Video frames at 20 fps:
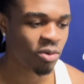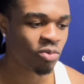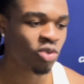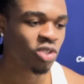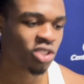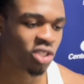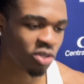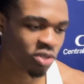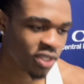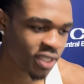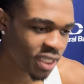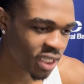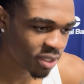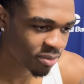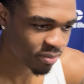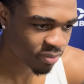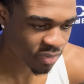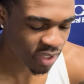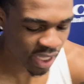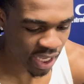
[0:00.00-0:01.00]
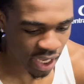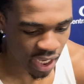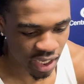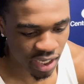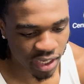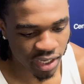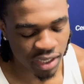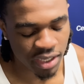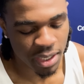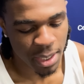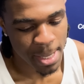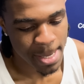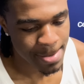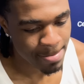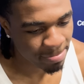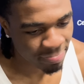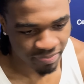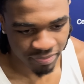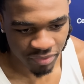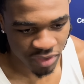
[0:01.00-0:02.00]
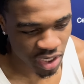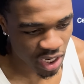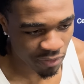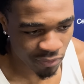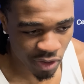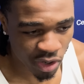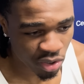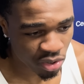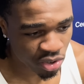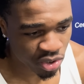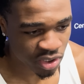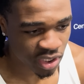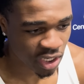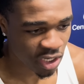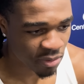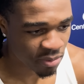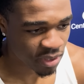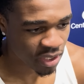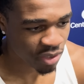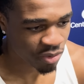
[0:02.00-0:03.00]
We're so deep that you never know who's going to be,